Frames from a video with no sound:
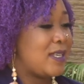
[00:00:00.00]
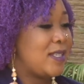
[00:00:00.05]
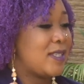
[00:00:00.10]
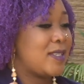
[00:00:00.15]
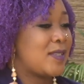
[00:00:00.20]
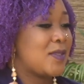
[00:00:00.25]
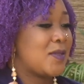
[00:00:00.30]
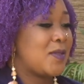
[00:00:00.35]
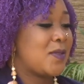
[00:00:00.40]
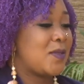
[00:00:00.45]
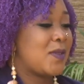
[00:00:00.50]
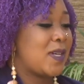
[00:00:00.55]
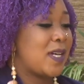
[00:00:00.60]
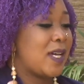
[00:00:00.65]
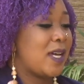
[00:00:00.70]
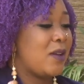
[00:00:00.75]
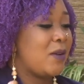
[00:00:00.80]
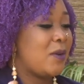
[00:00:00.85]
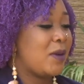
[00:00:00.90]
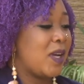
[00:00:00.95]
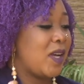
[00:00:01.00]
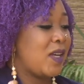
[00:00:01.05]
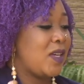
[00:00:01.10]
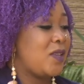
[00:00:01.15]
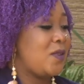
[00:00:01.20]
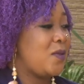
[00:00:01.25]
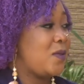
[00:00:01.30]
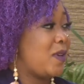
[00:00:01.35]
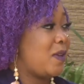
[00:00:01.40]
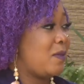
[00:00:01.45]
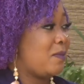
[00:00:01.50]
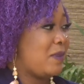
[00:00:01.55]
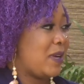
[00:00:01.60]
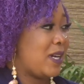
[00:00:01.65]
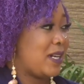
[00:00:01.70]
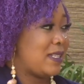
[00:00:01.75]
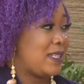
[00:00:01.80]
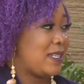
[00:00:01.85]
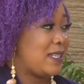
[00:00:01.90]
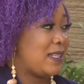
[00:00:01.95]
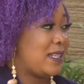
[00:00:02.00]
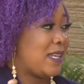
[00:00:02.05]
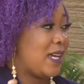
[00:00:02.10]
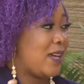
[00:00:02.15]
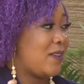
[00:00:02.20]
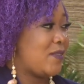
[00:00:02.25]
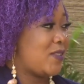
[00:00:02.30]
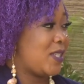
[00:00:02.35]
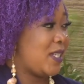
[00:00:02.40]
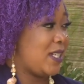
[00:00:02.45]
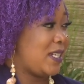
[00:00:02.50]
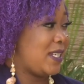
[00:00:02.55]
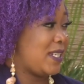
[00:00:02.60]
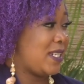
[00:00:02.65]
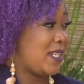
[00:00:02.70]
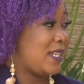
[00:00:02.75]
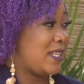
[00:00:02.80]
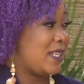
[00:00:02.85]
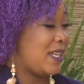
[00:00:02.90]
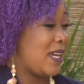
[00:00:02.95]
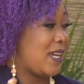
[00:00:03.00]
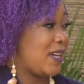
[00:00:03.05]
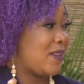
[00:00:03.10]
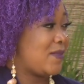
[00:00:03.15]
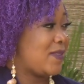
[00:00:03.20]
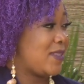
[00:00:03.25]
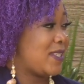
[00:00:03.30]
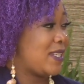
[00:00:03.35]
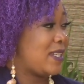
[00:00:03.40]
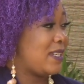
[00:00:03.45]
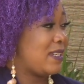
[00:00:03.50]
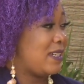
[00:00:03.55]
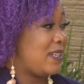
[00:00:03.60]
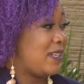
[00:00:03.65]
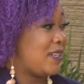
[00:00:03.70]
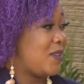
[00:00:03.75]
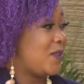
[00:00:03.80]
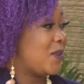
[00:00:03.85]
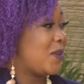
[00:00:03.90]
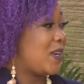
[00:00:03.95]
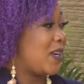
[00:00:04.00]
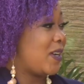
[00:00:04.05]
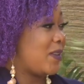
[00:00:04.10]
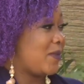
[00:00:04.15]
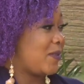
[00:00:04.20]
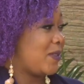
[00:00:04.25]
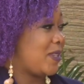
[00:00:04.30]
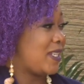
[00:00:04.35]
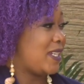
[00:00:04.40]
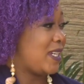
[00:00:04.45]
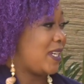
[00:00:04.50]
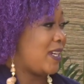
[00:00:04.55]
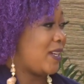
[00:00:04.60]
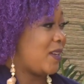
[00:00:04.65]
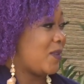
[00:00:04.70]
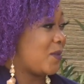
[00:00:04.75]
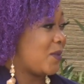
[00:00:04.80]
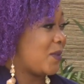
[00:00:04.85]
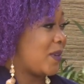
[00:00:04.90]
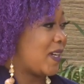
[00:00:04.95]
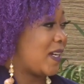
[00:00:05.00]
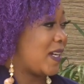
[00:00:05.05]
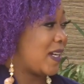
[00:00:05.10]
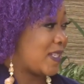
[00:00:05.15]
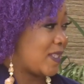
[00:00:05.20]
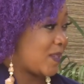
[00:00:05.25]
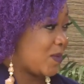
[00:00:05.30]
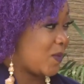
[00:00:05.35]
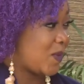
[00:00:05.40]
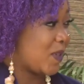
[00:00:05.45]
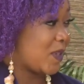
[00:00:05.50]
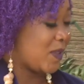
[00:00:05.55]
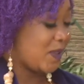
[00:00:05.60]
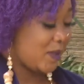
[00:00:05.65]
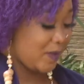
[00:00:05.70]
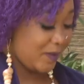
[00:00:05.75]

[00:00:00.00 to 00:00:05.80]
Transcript: So how are you impacting lives, changing lives, in your everyday work as well?